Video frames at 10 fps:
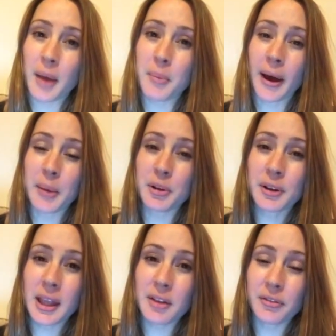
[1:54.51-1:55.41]
I'm
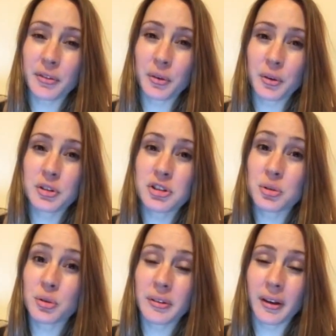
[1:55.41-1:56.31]
looking for
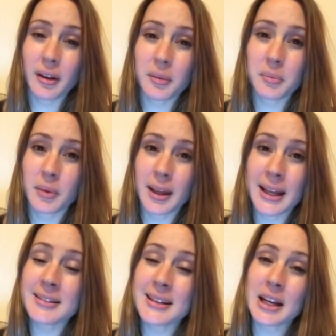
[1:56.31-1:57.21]
short-term
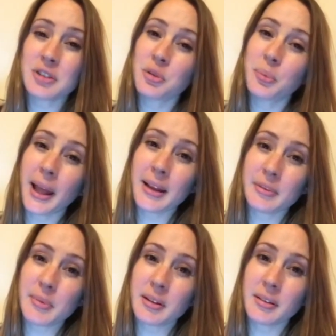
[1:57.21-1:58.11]
international
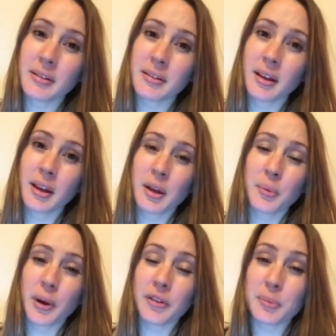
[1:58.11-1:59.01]
placements,
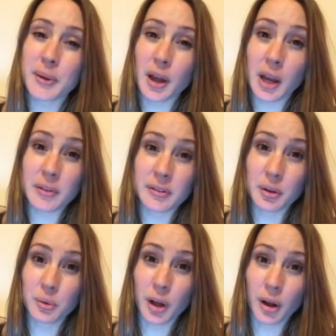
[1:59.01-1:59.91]
preferably over
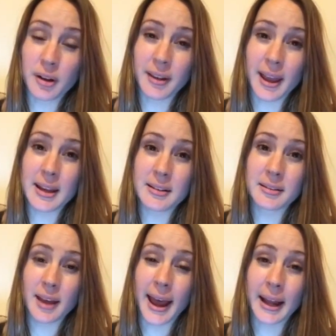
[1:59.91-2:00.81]
school holidays
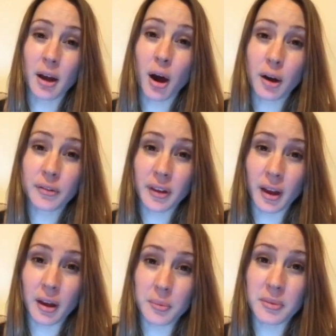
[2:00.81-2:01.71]
and half
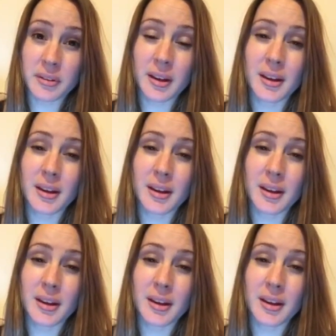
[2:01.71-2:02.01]
terms.